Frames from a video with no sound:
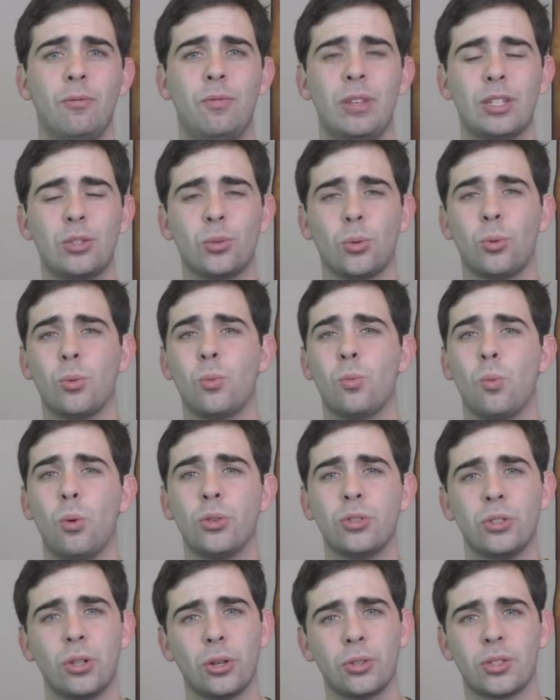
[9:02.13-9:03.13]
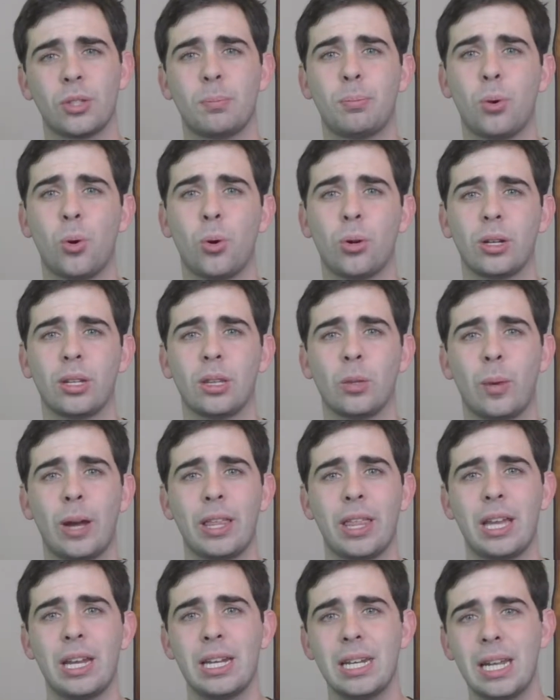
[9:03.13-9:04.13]
Visceral was not supported in the way
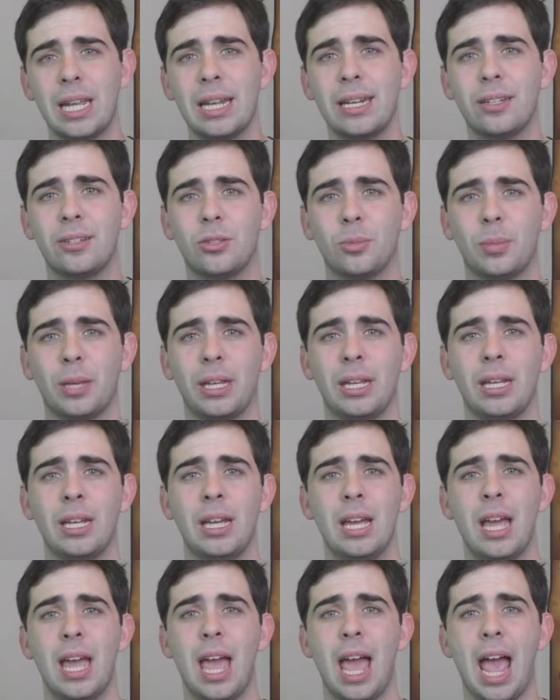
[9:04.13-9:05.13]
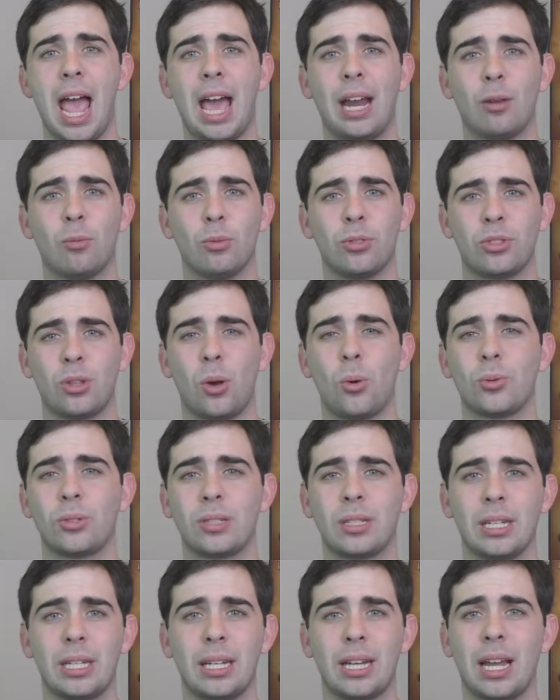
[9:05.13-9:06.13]
they needed to be, and it
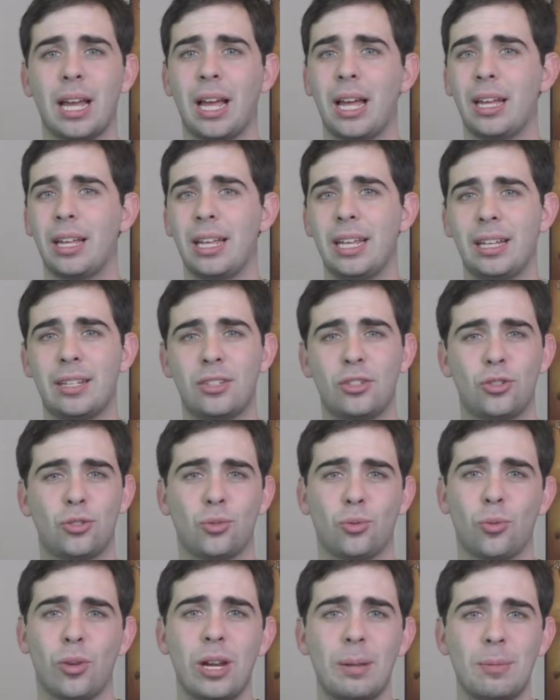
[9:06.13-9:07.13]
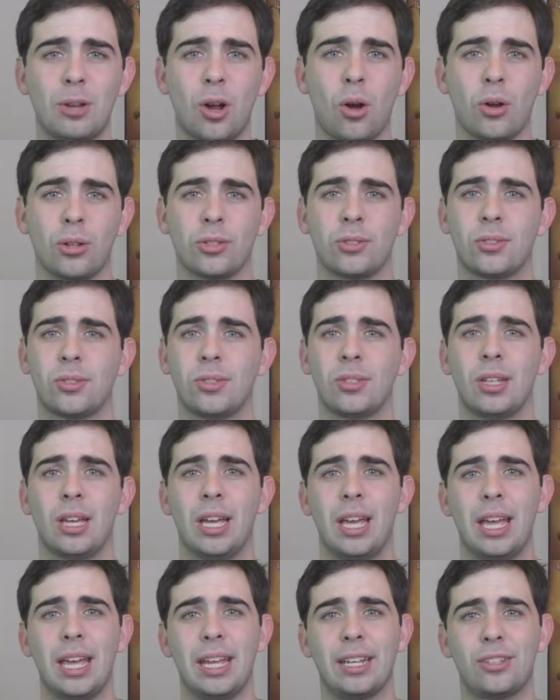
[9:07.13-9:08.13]
resulted in extreme costs,
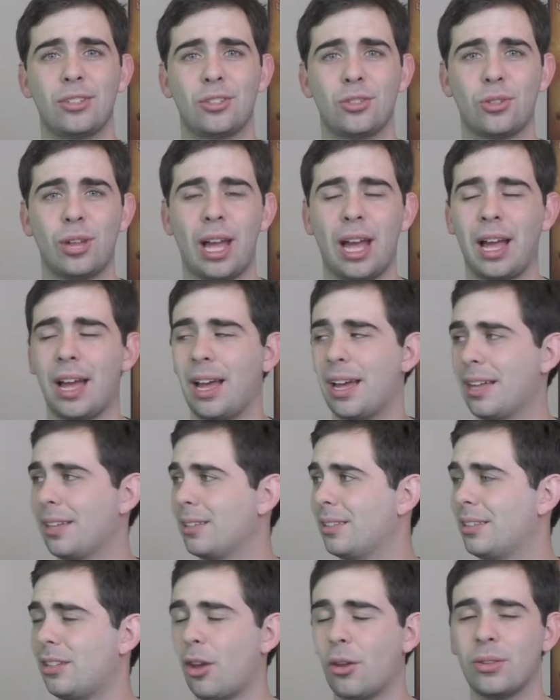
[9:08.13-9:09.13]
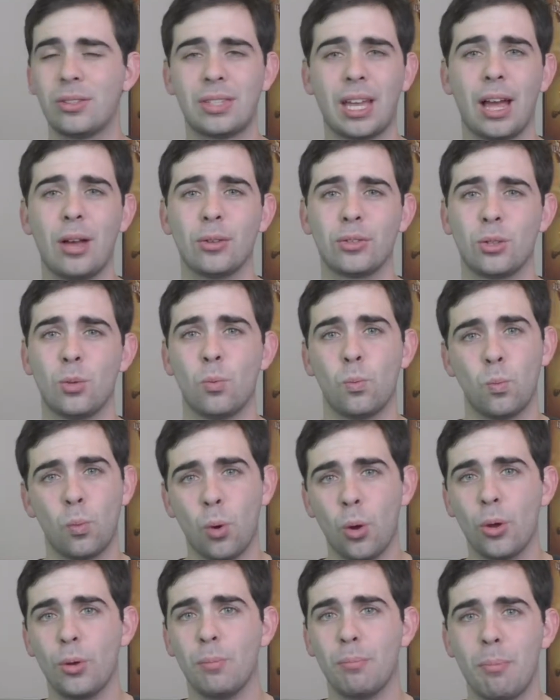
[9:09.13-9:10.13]
ext uh, you know, sales that
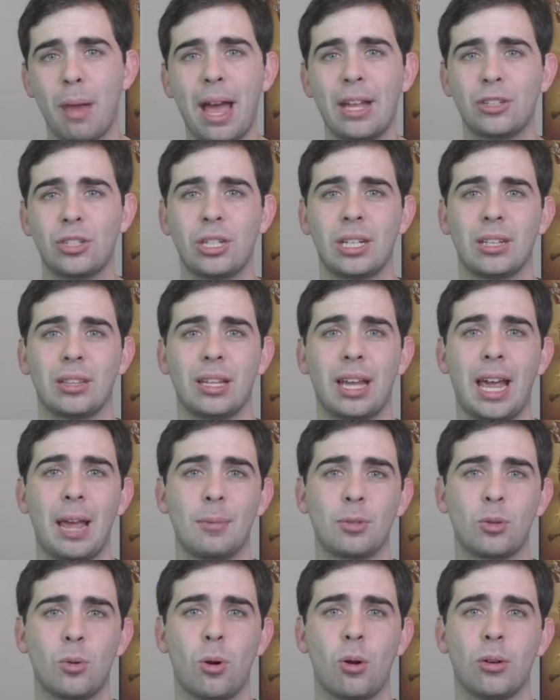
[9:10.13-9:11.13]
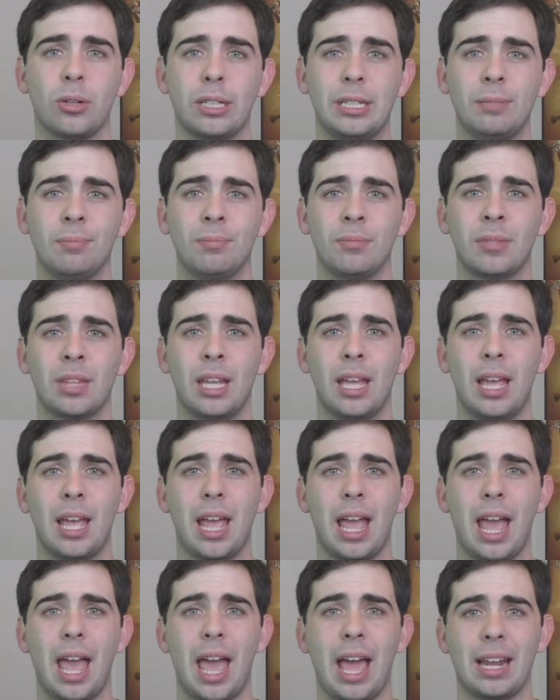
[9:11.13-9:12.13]
weren't matching the game's quality,
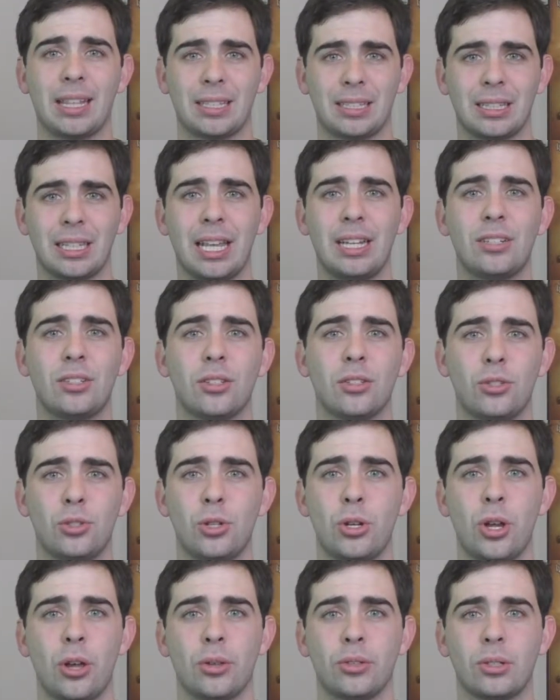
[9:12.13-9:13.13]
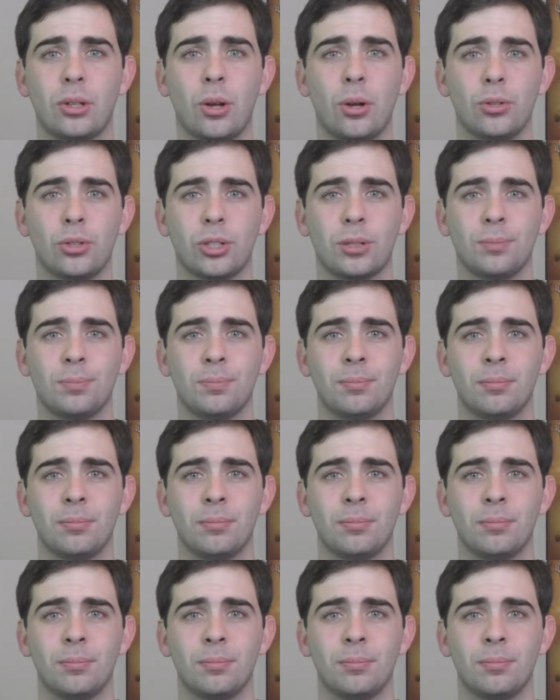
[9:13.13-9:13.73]
and it's led to the studio's closure.